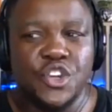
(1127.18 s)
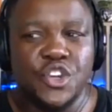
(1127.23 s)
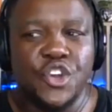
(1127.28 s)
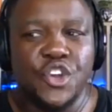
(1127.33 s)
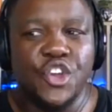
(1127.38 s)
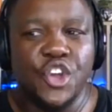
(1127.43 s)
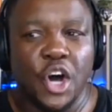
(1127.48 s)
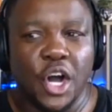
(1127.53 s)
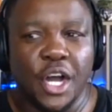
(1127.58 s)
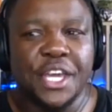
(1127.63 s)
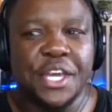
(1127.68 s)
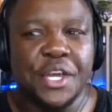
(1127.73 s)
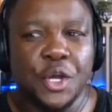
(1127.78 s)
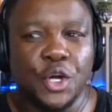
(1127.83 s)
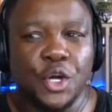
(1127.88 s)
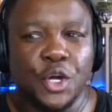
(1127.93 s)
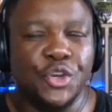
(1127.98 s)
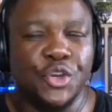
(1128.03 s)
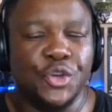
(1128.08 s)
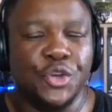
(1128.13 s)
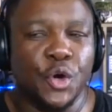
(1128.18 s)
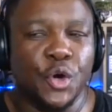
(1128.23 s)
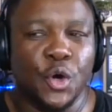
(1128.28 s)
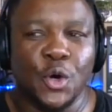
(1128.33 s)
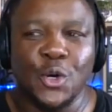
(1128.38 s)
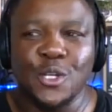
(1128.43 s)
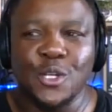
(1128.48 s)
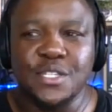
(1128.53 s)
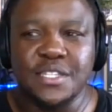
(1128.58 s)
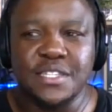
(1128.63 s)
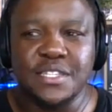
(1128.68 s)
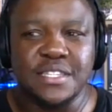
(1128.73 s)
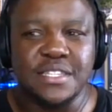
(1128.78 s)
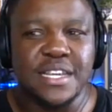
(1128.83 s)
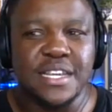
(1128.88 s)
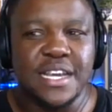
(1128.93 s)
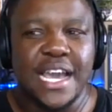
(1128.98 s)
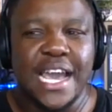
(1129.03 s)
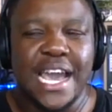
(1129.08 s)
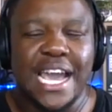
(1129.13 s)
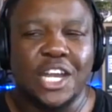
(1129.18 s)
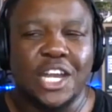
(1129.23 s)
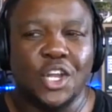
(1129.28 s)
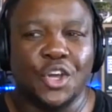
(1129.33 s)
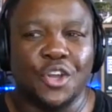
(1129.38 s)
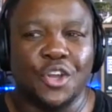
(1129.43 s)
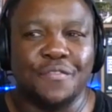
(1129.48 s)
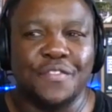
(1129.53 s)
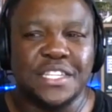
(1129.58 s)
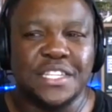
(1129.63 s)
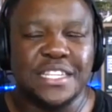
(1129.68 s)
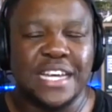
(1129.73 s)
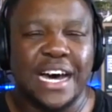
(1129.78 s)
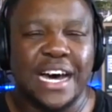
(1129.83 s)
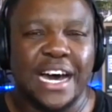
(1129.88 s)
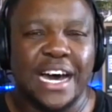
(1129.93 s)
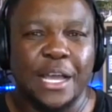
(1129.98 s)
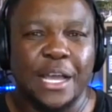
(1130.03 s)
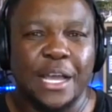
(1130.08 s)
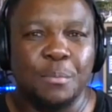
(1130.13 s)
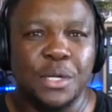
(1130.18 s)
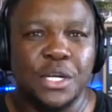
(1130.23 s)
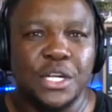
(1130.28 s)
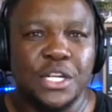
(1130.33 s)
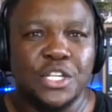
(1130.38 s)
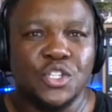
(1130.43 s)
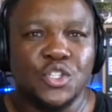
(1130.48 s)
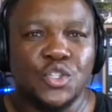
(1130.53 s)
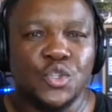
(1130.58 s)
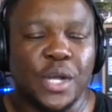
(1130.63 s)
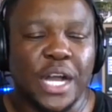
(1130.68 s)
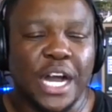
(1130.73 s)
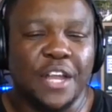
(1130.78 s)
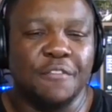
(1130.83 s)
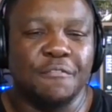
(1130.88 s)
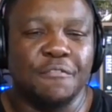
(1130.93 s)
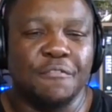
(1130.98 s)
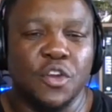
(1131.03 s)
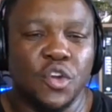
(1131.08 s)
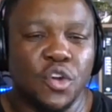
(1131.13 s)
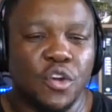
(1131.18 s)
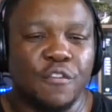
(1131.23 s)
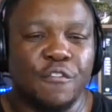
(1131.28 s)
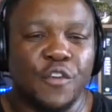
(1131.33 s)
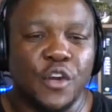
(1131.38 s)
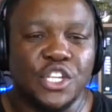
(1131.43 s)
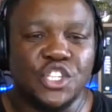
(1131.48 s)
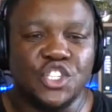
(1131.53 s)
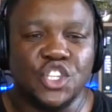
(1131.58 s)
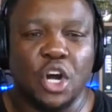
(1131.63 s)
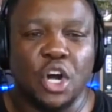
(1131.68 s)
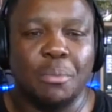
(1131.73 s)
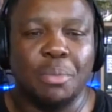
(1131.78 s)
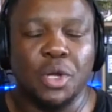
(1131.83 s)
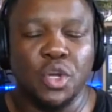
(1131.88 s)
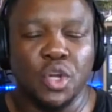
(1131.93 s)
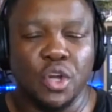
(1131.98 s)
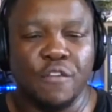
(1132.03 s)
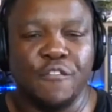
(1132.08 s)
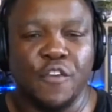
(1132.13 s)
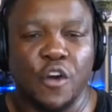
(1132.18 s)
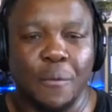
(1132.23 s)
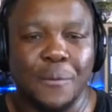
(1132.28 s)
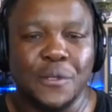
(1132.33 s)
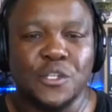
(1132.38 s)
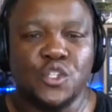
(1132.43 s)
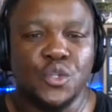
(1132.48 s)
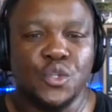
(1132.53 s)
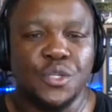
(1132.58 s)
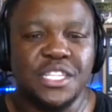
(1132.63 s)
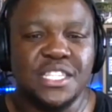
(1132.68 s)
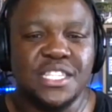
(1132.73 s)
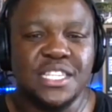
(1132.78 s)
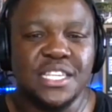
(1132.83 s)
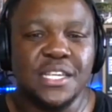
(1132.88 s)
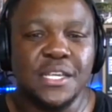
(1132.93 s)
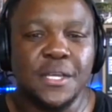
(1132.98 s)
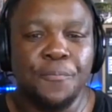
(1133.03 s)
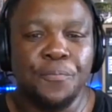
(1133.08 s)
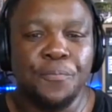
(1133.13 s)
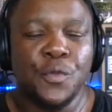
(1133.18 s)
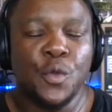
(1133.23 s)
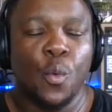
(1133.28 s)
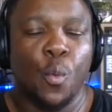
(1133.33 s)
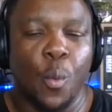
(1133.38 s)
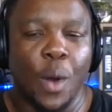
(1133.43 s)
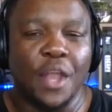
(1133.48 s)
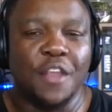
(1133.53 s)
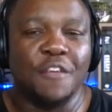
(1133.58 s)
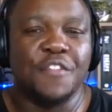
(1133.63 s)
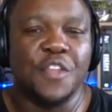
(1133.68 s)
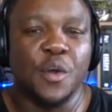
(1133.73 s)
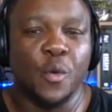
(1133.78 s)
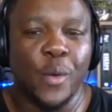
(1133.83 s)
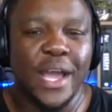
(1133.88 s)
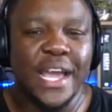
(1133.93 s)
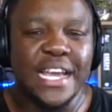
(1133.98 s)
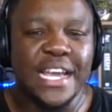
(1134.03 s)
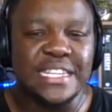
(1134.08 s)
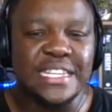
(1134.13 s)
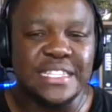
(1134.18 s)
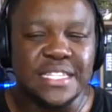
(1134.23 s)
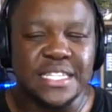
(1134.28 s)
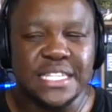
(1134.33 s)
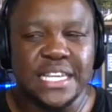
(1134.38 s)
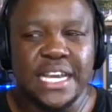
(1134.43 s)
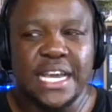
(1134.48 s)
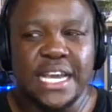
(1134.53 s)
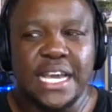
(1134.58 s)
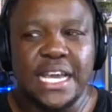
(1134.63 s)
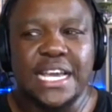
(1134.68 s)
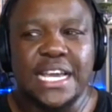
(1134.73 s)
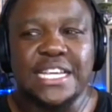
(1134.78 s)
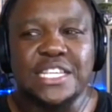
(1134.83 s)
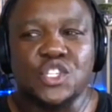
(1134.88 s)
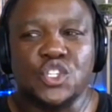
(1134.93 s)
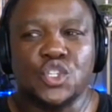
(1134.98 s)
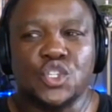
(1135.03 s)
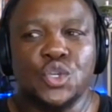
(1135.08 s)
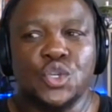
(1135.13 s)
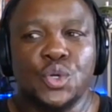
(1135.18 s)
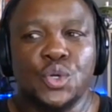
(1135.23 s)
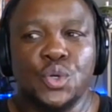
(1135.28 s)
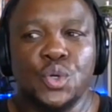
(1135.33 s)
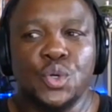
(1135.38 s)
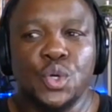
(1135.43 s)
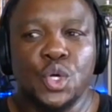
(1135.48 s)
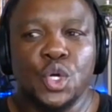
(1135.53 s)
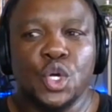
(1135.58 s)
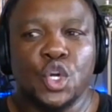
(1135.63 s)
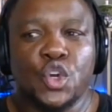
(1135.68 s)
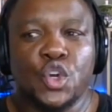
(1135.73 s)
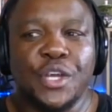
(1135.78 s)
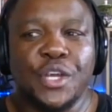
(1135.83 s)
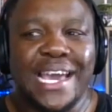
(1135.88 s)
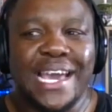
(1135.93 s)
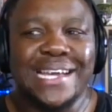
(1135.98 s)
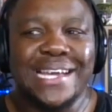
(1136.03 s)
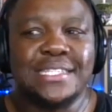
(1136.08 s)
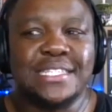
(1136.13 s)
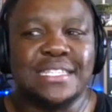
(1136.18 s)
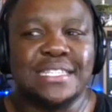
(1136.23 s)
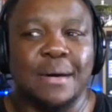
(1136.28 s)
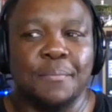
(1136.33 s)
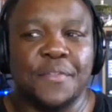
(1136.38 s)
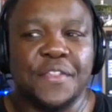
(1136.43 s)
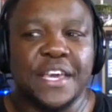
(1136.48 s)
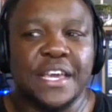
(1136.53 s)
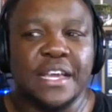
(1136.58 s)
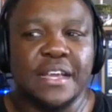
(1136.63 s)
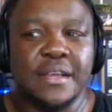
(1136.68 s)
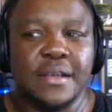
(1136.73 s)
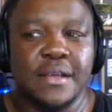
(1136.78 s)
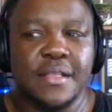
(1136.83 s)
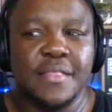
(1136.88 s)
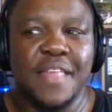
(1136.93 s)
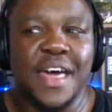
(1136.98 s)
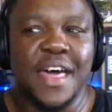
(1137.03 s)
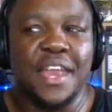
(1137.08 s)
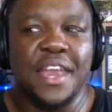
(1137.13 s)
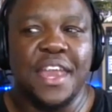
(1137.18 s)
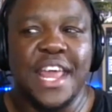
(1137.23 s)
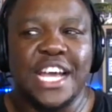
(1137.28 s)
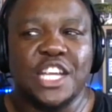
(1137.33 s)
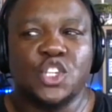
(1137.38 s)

knocking on doors a lot of the time to kind of look for a job or look for opportunity, one of the ways is to create something that